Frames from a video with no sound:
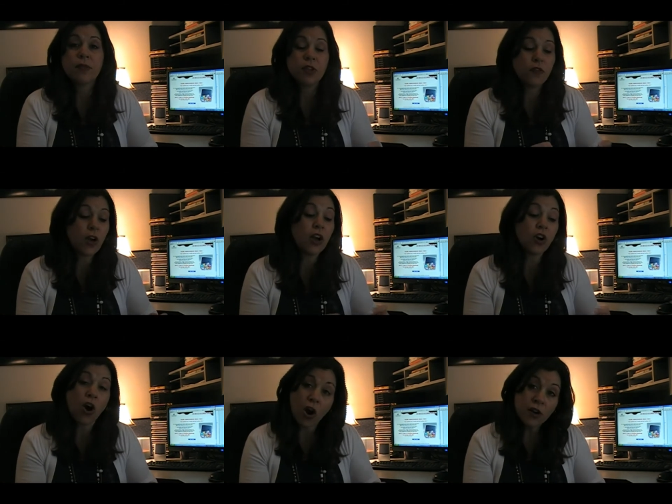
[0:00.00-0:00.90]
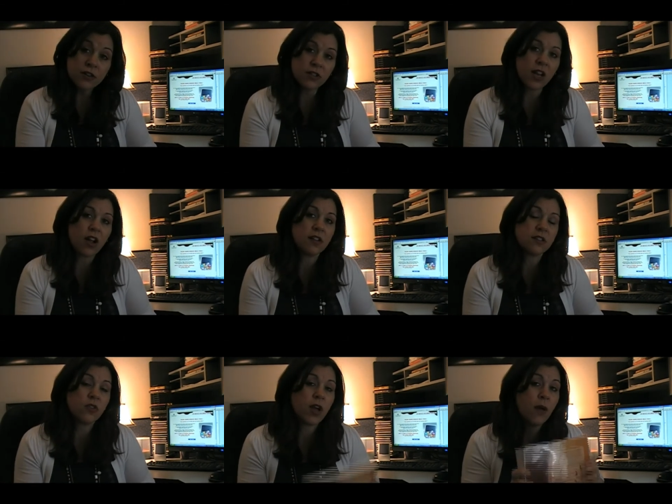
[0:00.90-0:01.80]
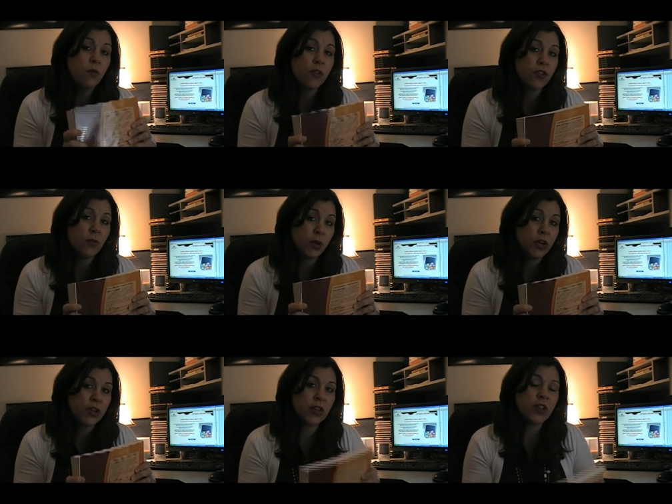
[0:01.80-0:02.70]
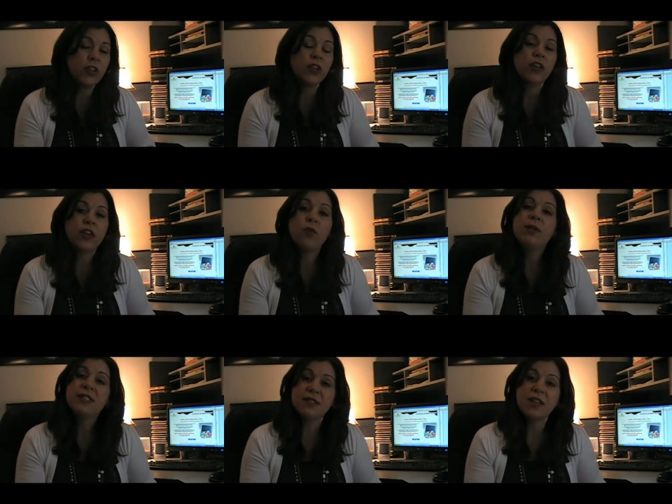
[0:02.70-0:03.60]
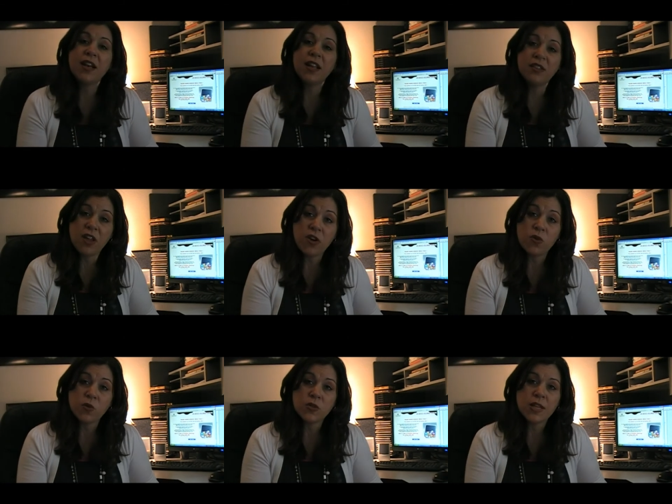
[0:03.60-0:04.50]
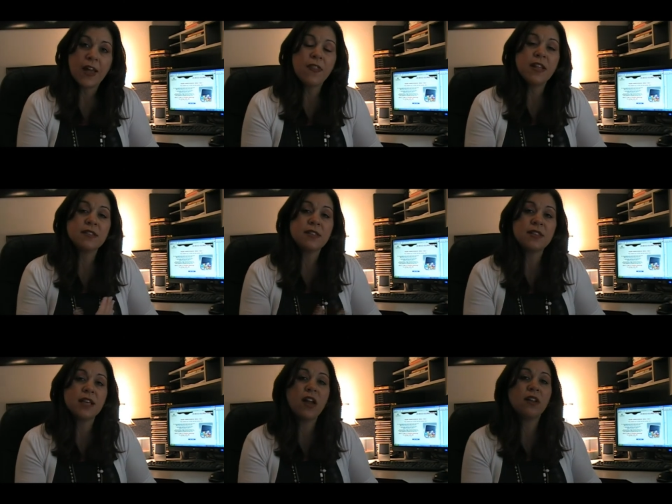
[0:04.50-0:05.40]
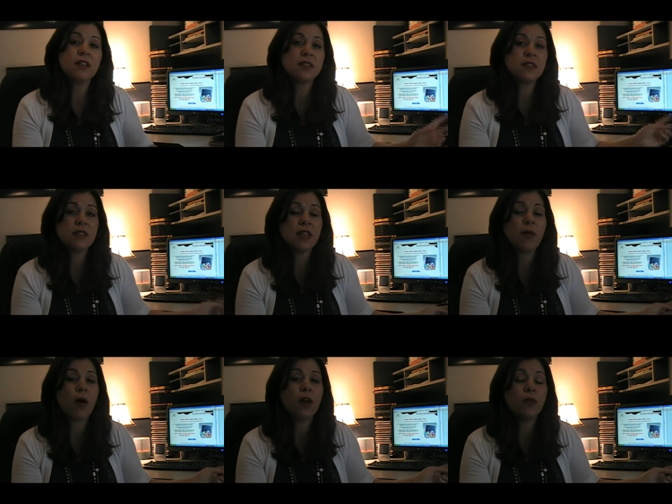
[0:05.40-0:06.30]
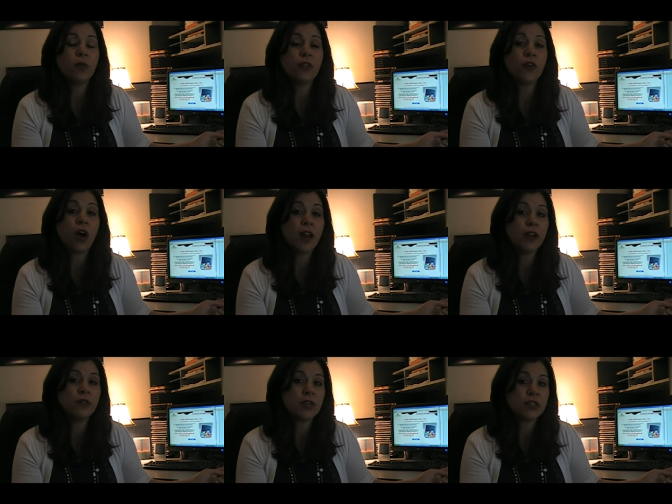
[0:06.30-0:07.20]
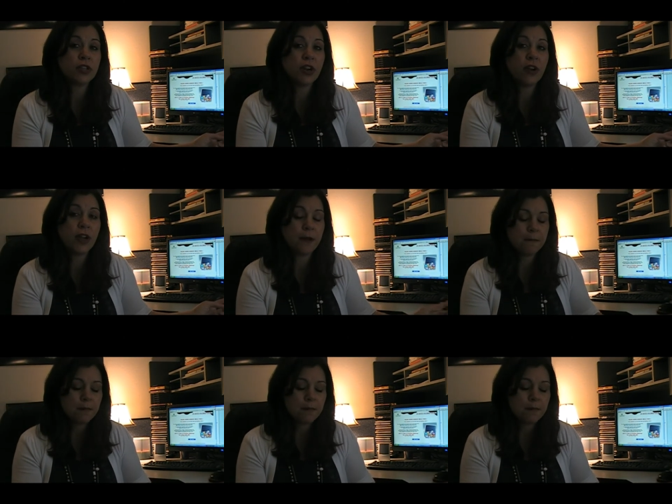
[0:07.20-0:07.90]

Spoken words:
You've got cards that also come with your book. Be studying those, and then sit down and listen to them with your audio dictionary.